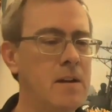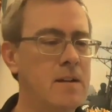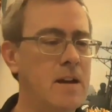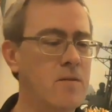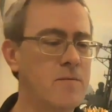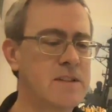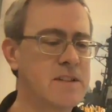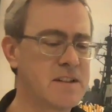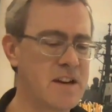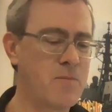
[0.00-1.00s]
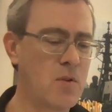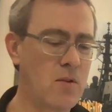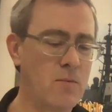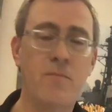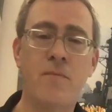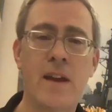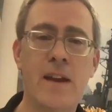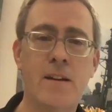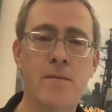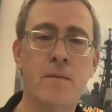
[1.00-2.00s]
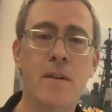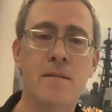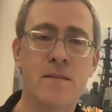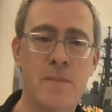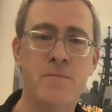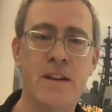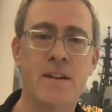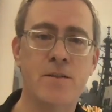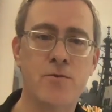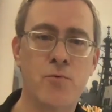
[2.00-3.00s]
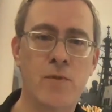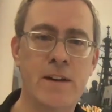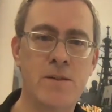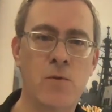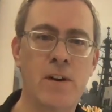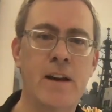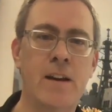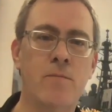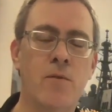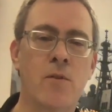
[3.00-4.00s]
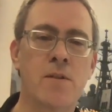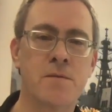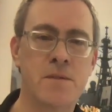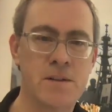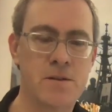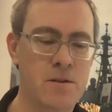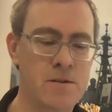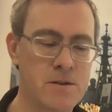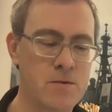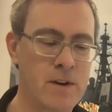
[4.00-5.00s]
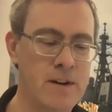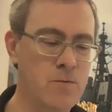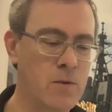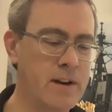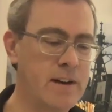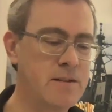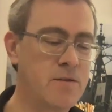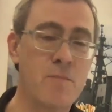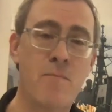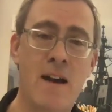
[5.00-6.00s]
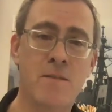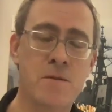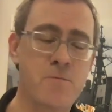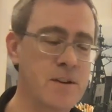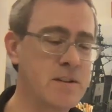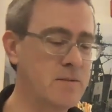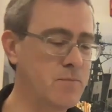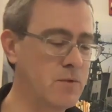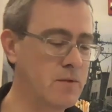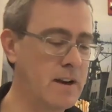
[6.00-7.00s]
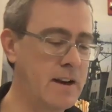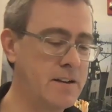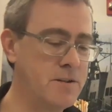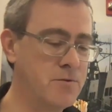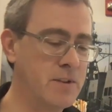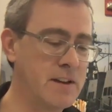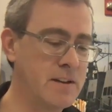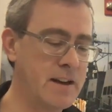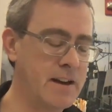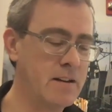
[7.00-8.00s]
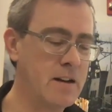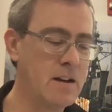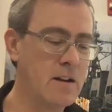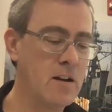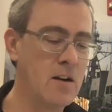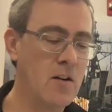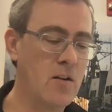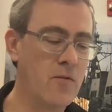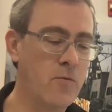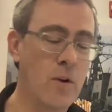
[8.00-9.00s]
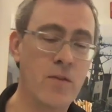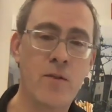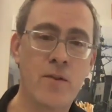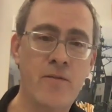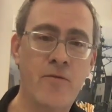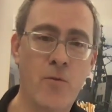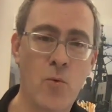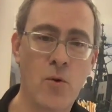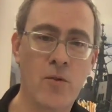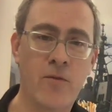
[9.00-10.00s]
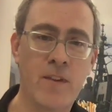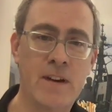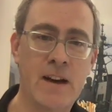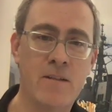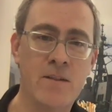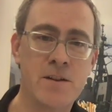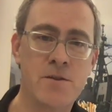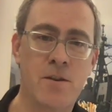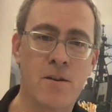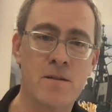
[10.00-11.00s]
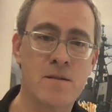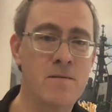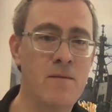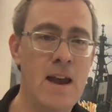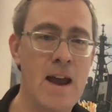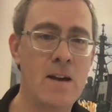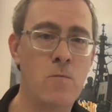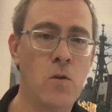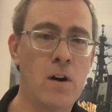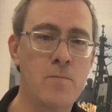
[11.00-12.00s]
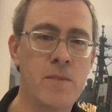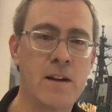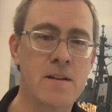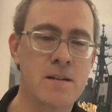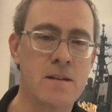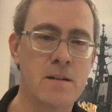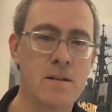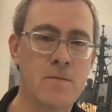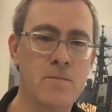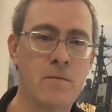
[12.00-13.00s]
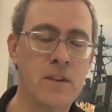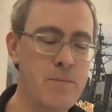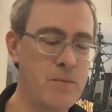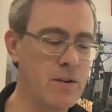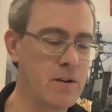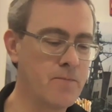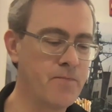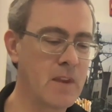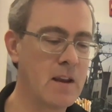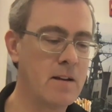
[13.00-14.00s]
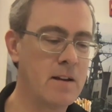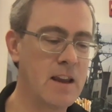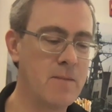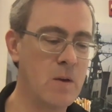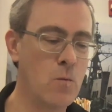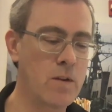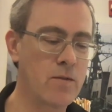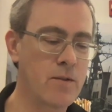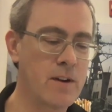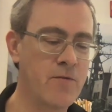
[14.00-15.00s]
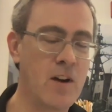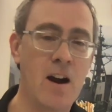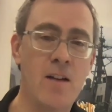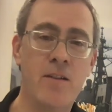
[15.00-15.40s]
Now, this example, they DEP'd in 2020. They're also discharged in 2020, so the math was pretty simple. I had a Julian date of 134 for the date of discharge. Add 1 because of the leap year. It gave me 135.